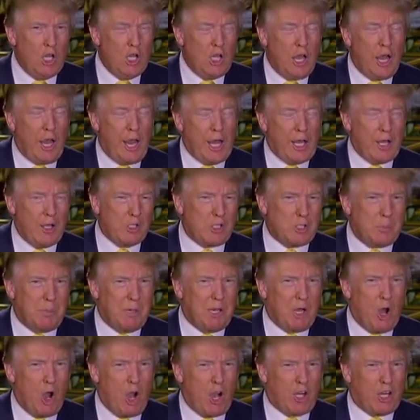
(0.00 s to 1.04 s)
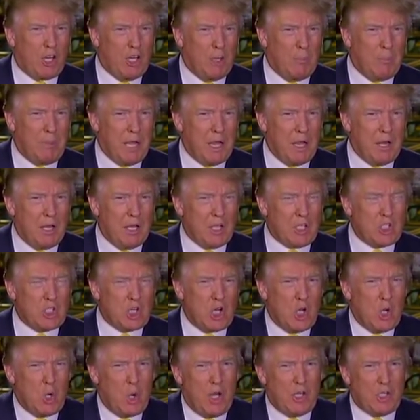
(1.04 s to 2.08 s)
And there's a big article about it.
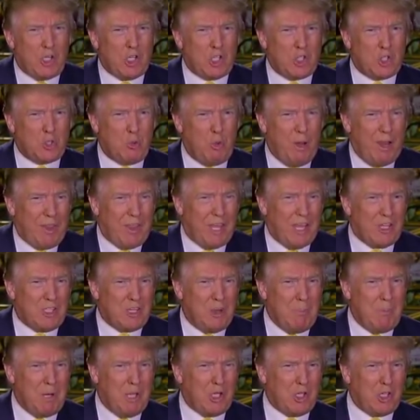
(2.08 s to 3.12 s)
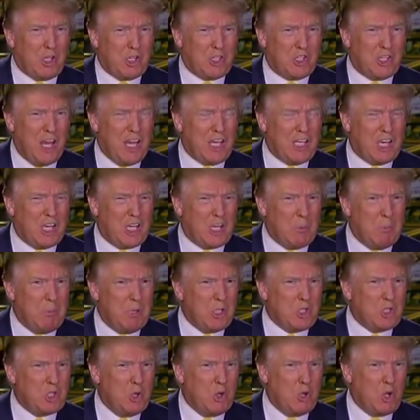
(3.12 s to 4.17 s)
So I just read that. Somebody just sent it to me.
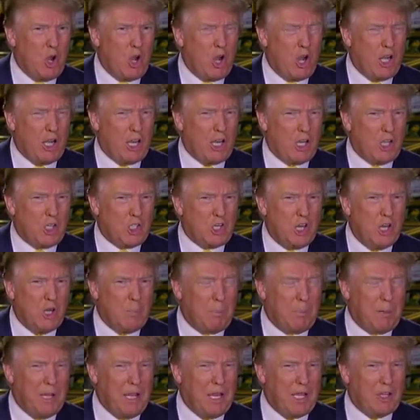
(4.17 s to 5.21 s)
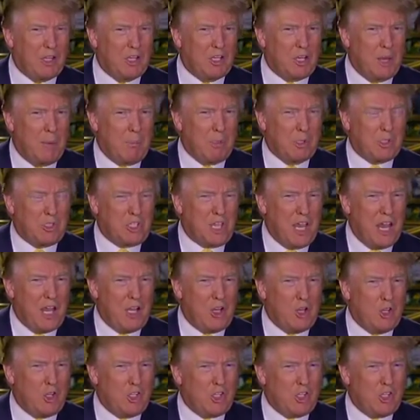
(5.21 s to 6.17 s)
So Carly is, playing the double standard.